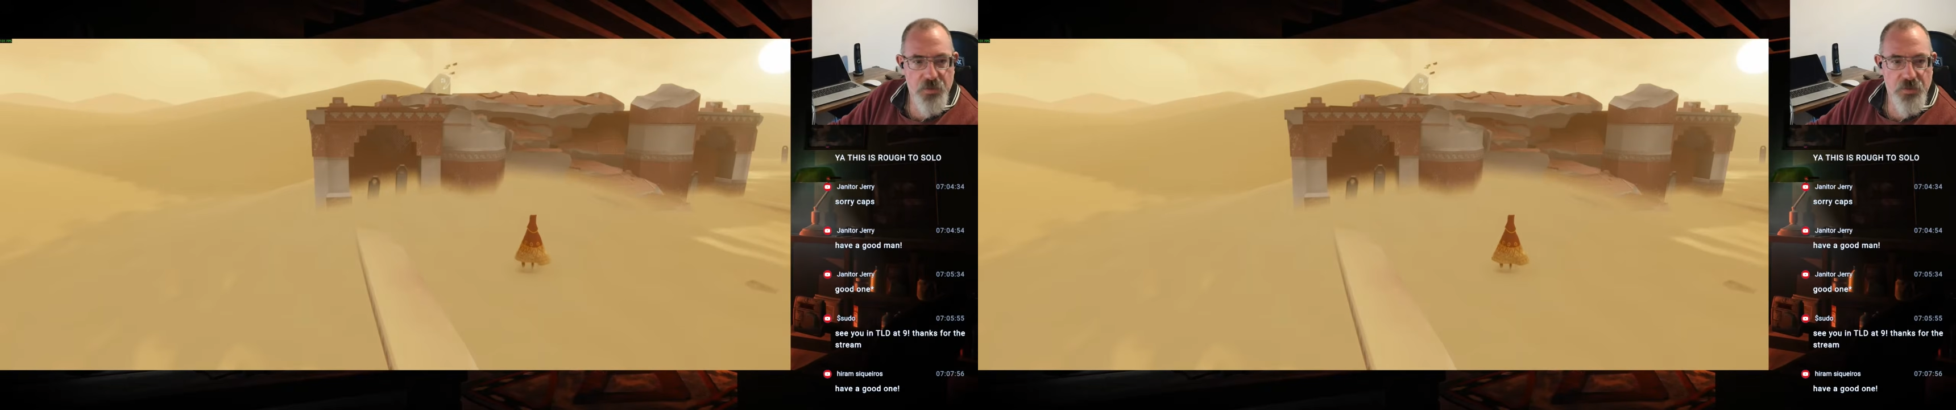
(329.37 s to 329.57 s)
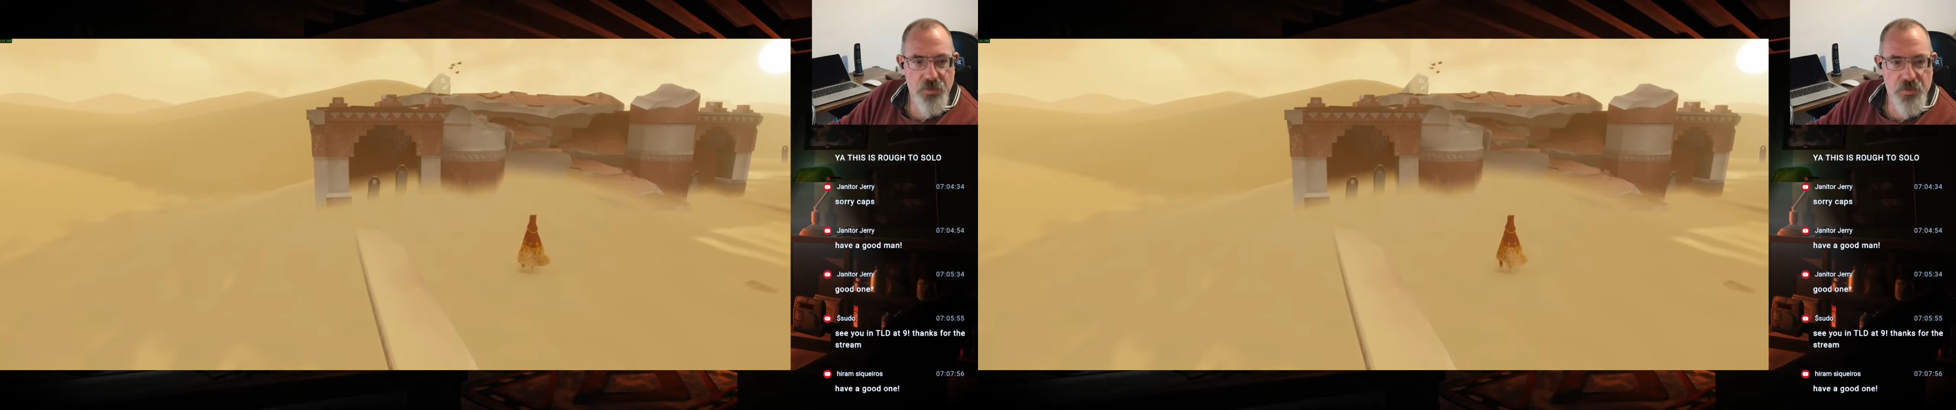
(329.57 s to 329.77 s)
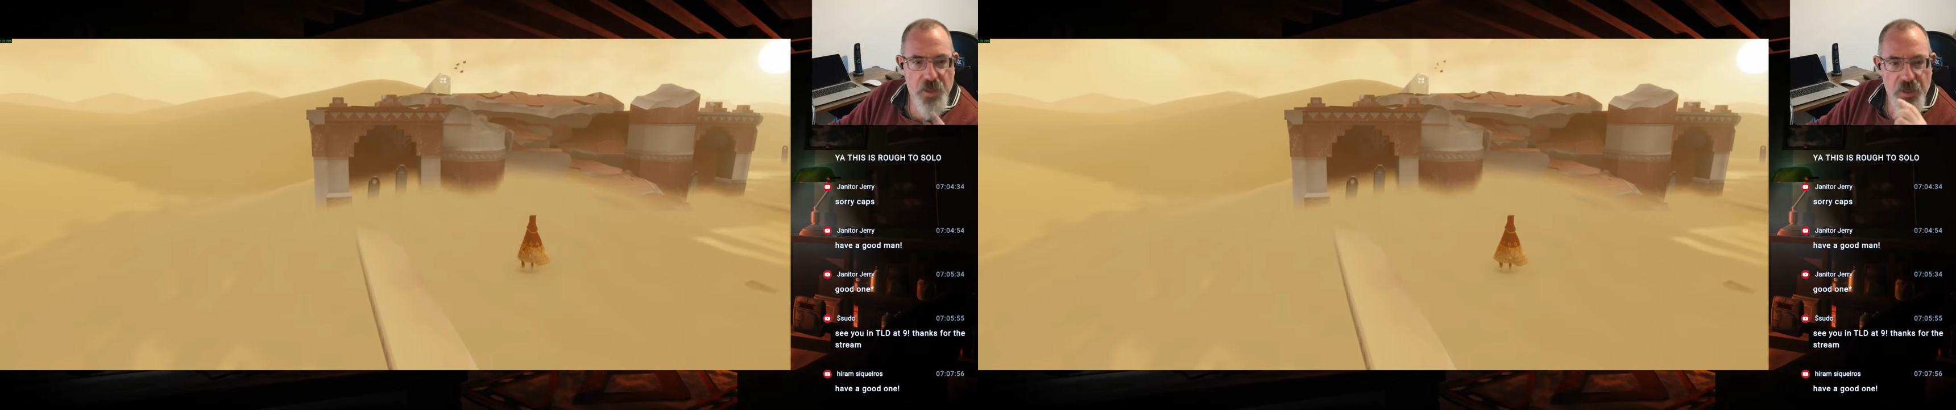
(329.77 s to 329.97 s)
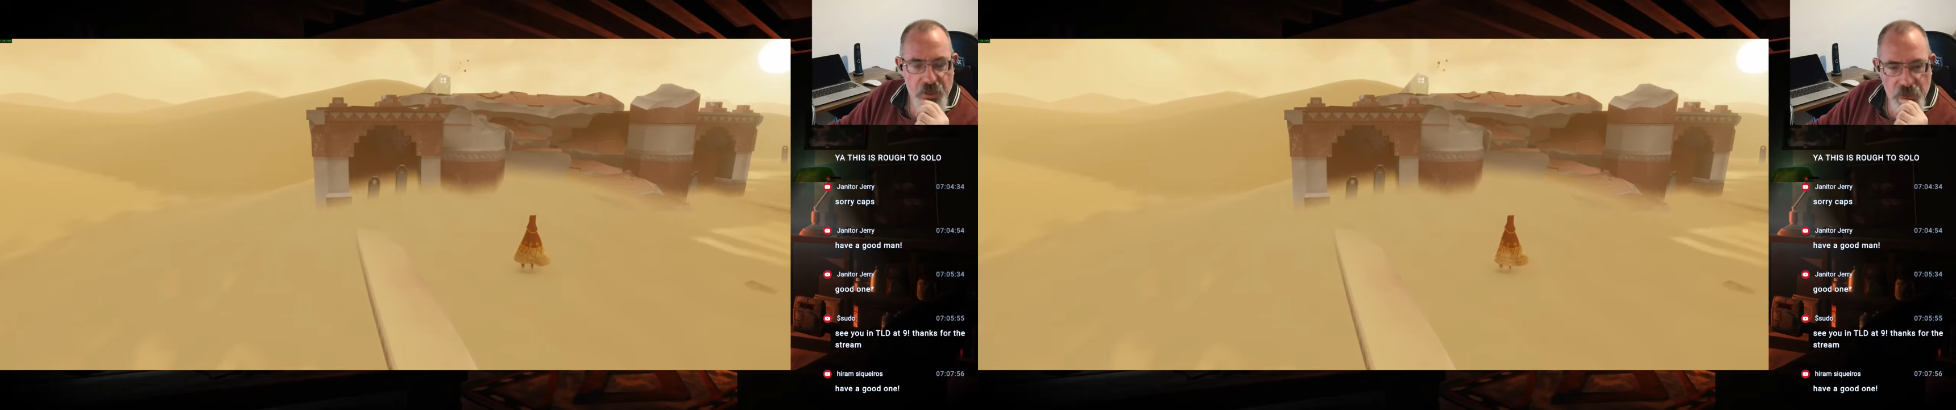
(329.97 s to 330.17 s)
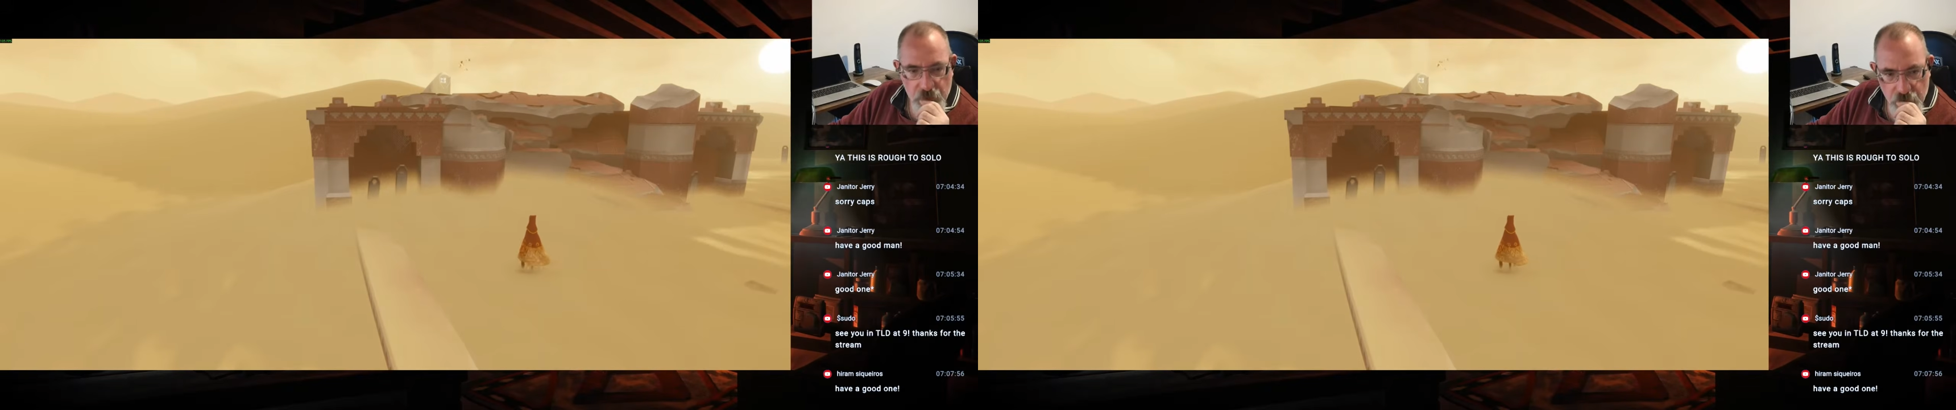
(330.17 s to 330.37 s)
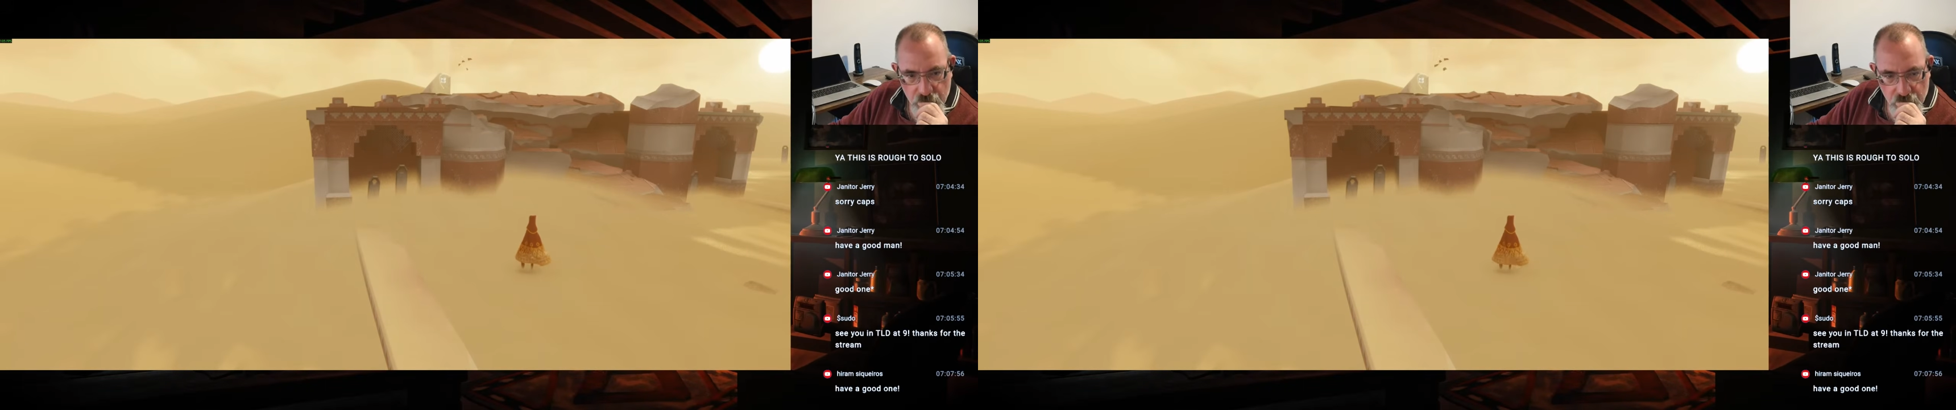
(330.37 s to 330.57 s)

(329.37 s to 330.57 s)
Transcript: today,